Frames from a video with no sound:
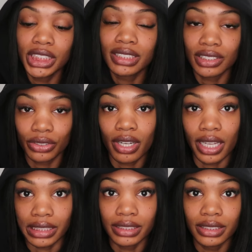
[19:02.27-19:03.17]
of Jesus
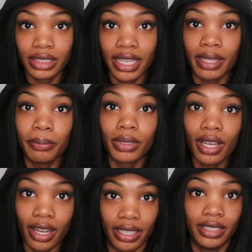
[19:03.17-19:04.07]
Christ and the
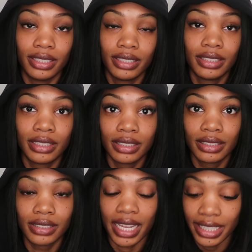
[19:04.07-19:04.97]
blood
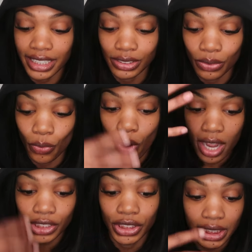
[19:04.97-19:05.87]
that He has
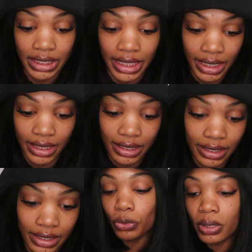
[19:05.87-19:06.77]
washed us
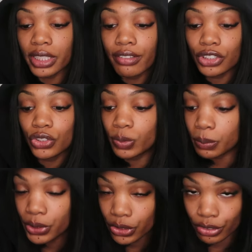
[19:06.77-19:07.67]
in. We believe that
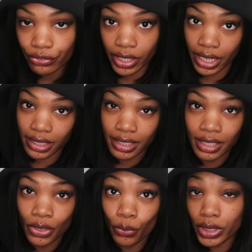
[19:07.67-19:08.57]
you've been purified
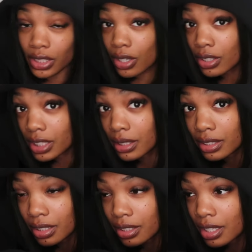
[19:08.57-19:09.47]
with the
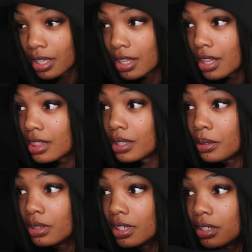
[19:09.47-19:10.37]
the the
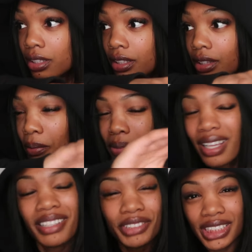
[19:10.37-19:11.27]
the the, the
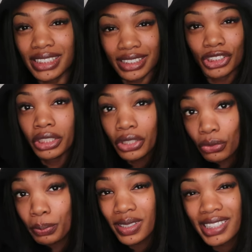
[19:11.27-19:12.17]
blood of Jesus. Do
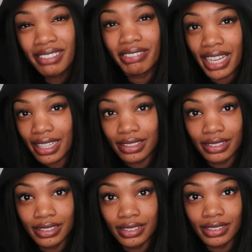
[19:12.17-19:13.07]
you believe that?